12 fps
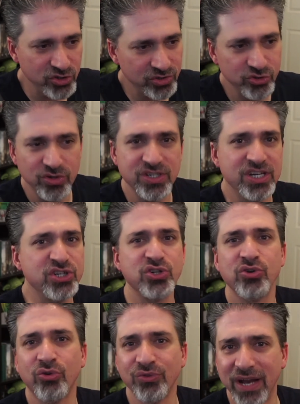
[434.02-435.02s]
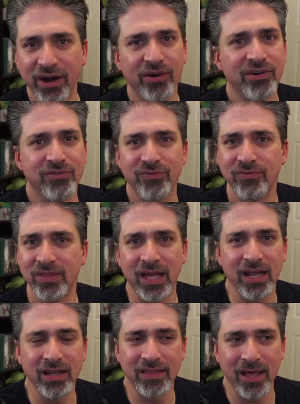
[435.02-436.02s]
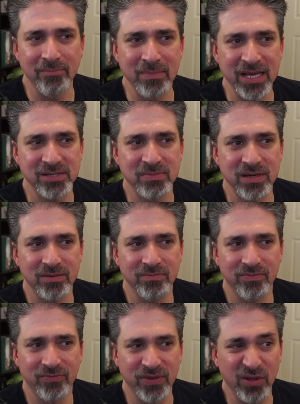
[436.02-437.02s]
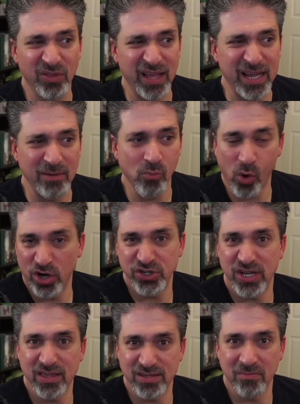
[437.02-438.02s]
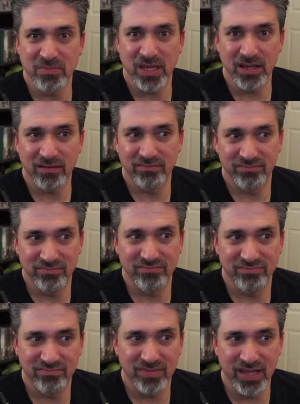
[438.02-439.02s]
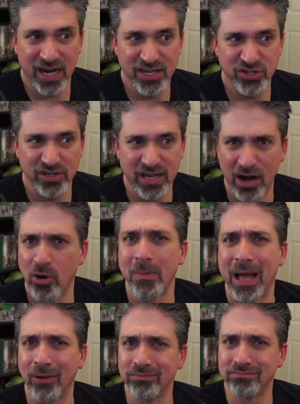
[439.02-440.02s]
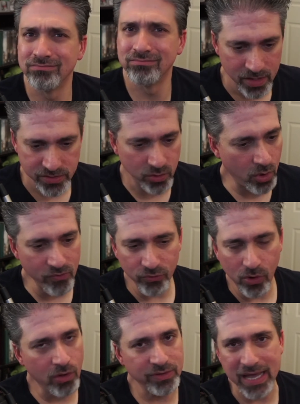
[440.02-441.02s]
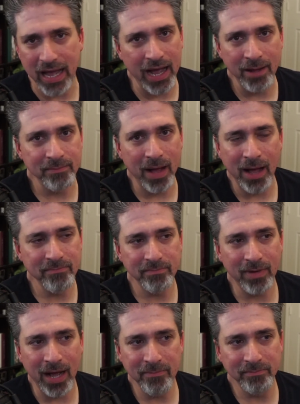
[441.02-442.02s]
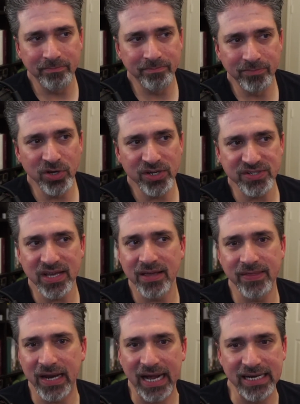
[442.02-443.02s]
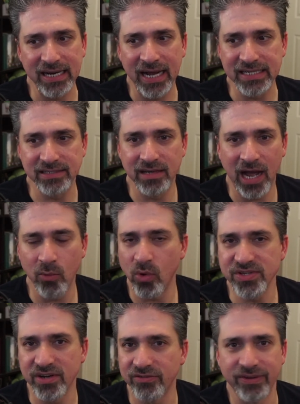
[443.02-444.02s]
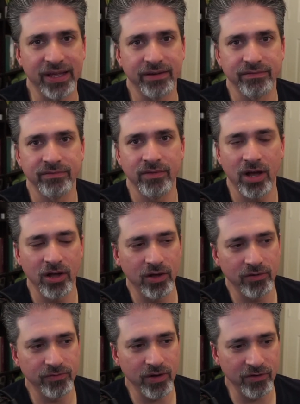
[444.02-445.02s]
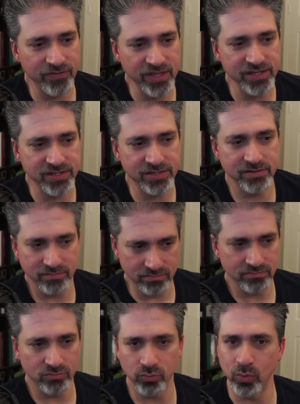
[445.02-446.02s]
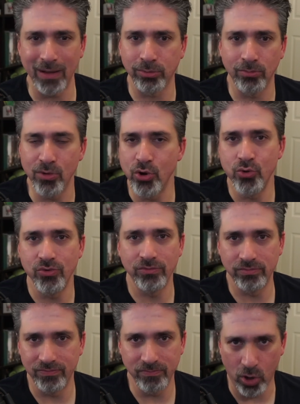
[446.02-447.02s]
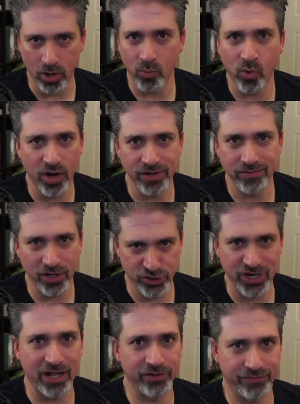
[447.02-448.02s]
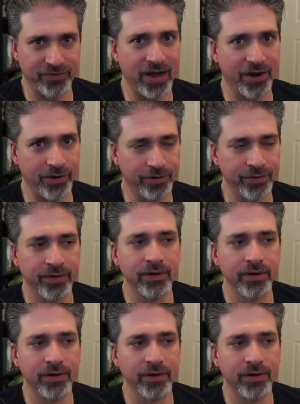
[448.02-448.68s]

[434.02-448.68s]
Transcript: traditional narrative that makes me feel like I'm watching something that I should care about. So overall, yeah, I'm gonna say that I wasn't a fan of this Rebel Moon Part 1, A Child of Fire